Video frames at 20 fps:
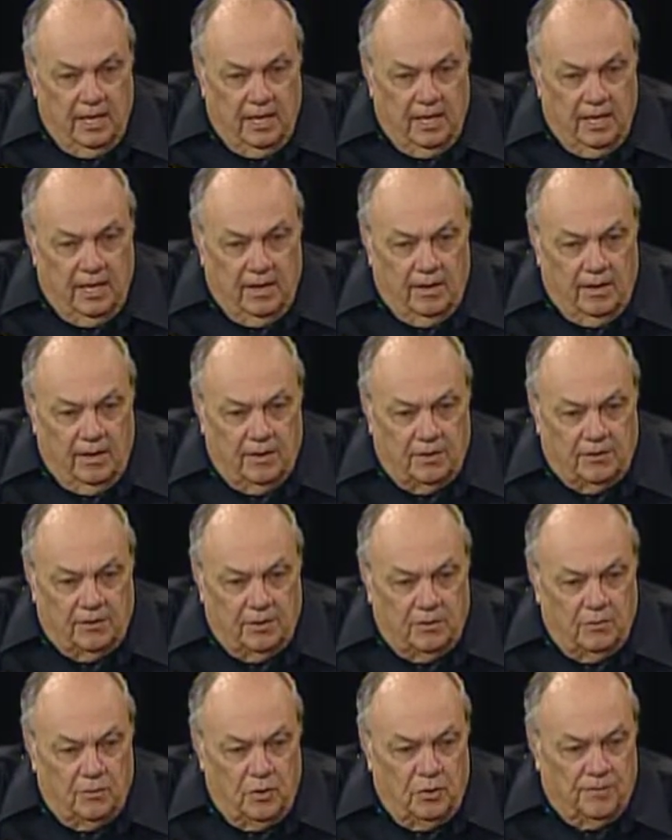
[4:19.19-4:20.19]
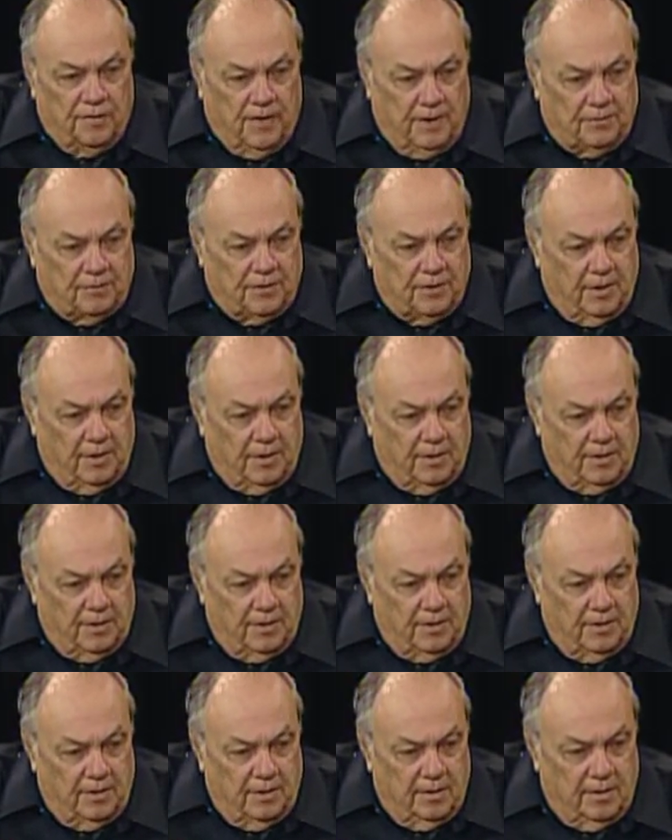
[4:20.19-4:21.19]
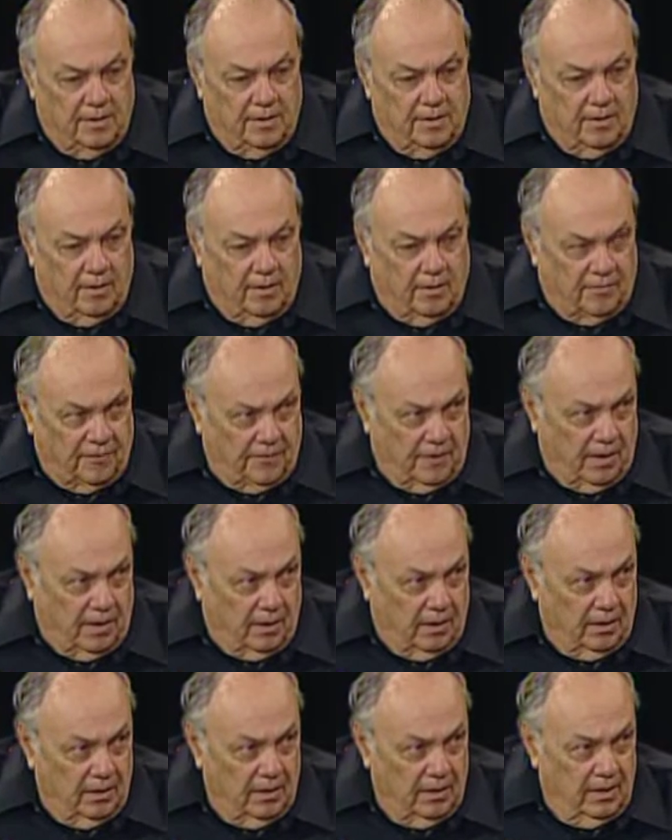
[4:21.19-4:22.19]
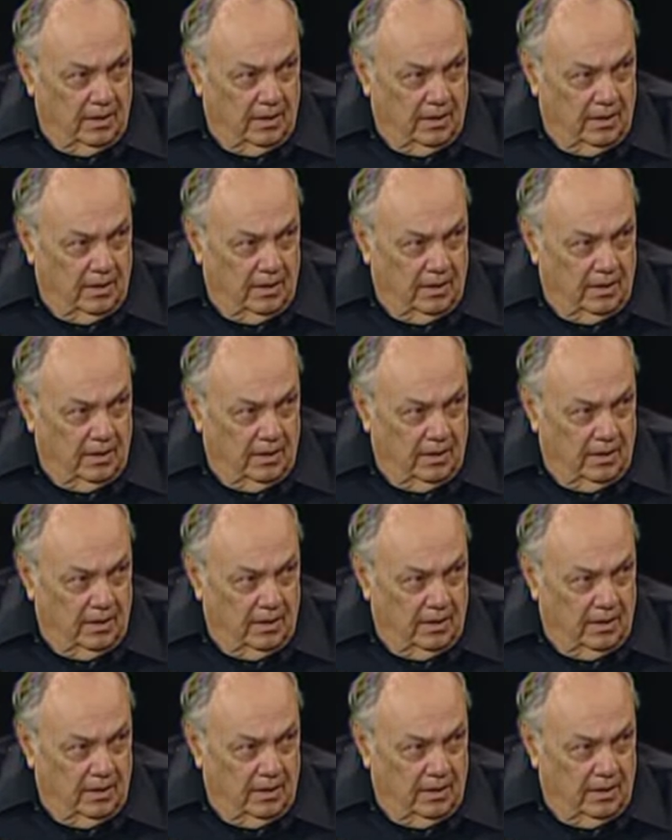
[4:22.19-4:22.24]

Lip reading: to move up to our fire.